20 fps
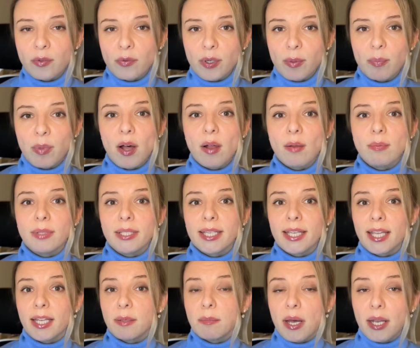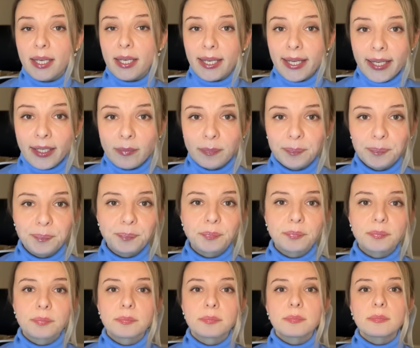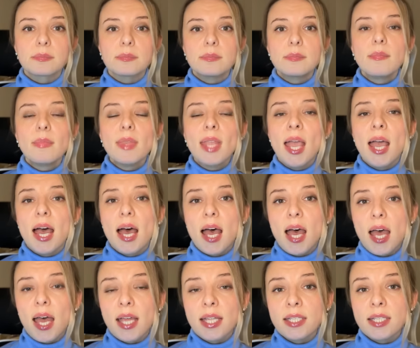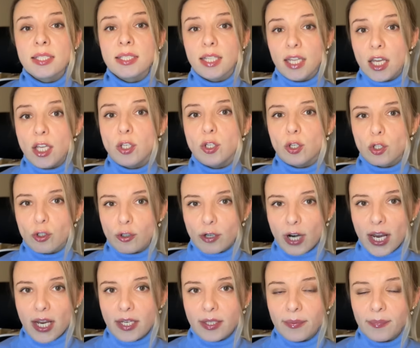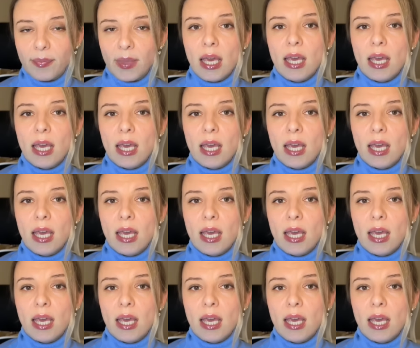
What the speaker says: Republic, in Mali, and in Ukraine.